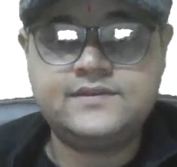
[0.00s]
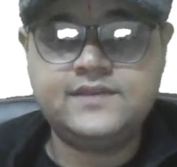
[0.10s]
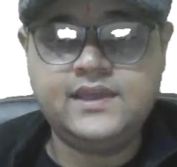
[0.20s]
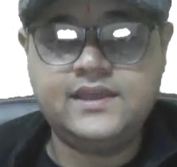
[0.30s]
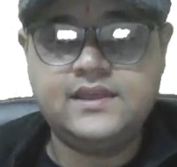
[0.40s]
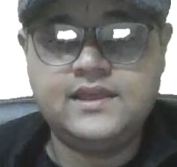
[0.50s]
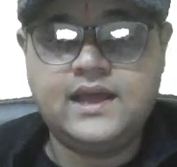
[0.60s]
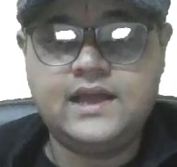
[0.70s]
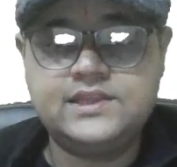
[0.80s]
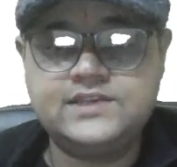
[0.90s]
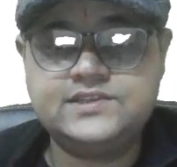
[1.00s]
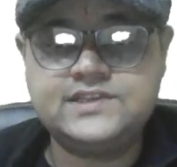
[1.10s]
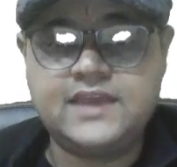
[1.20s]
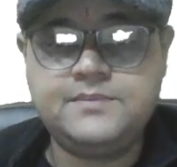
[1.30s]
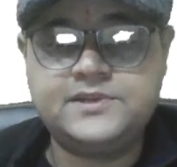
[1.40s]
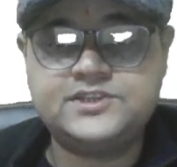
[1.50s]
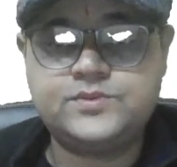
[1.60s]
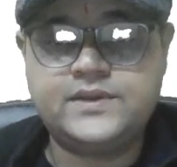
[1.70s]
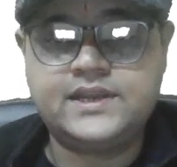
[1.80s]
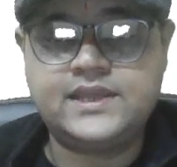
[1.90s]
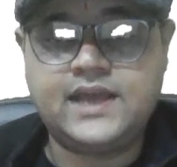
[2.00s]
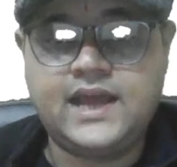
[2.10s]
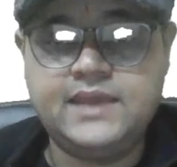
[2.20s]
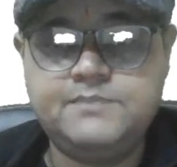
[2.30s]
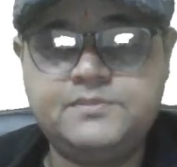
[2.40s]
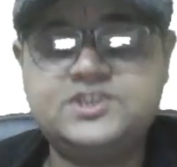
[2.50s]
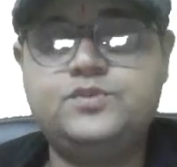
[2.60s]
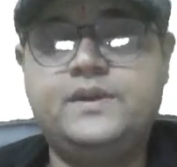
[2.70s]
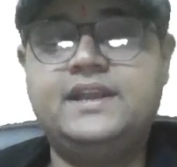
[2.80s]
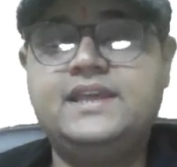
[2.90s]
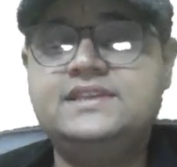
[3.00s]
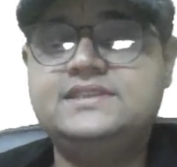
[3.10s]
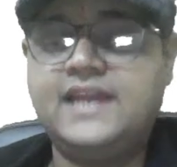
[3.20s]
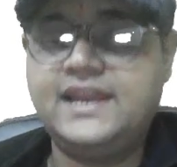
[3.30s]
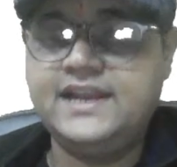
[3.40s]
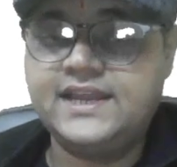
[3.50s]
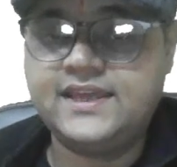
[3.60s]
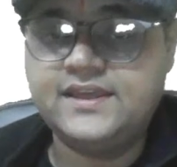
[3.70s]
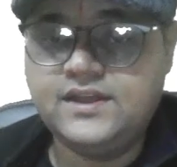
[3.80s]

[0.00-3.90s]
See, this is I plus 20. I plus 20 is 90.